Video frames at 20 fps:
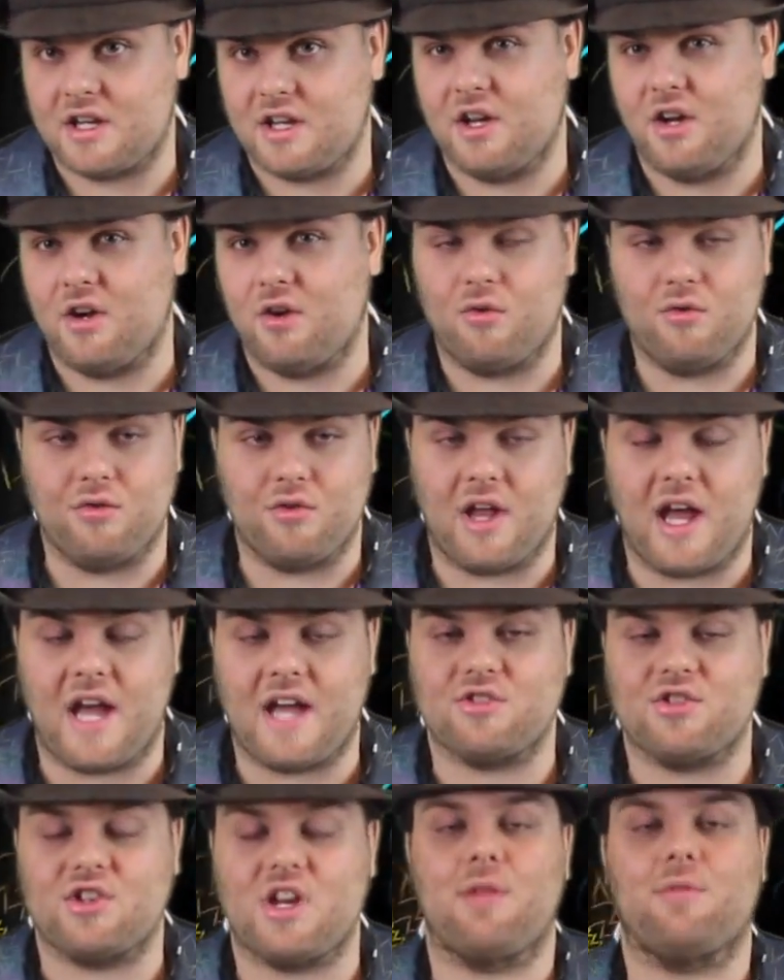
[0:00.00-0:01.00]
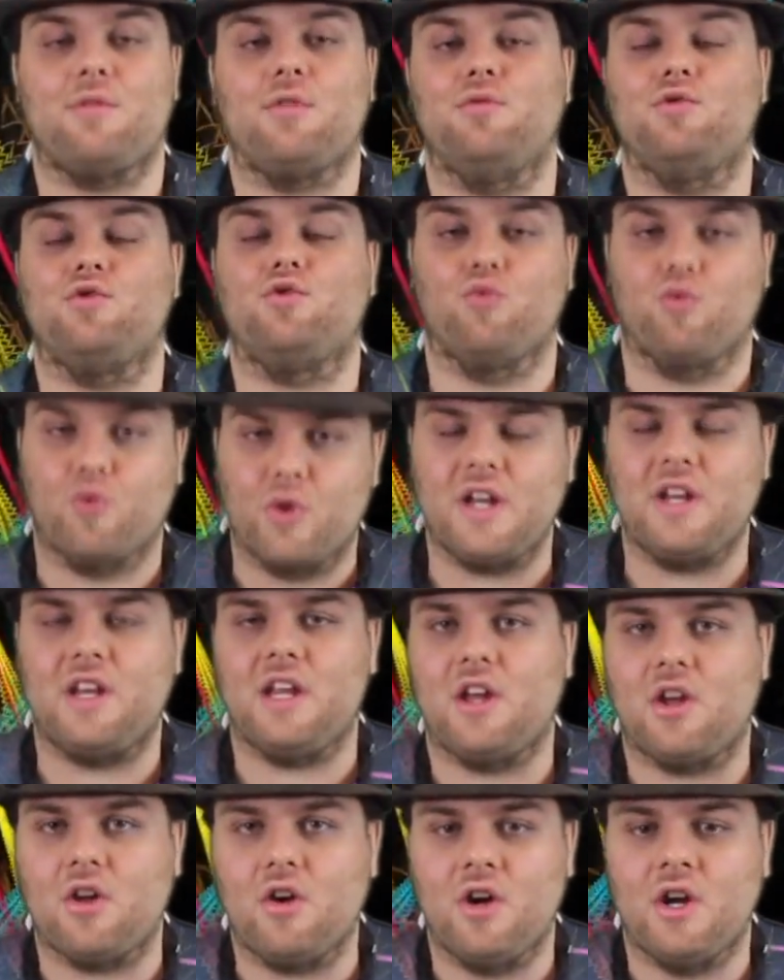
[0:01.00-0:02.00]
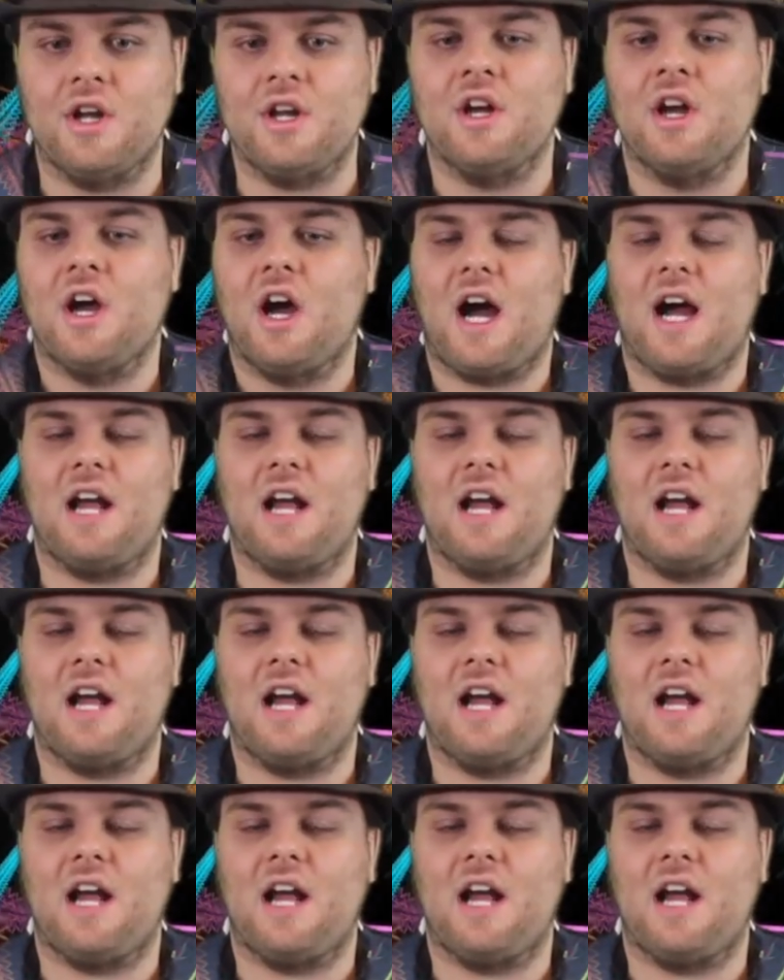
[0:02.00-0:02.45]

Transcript: You know, the last chapter was really good.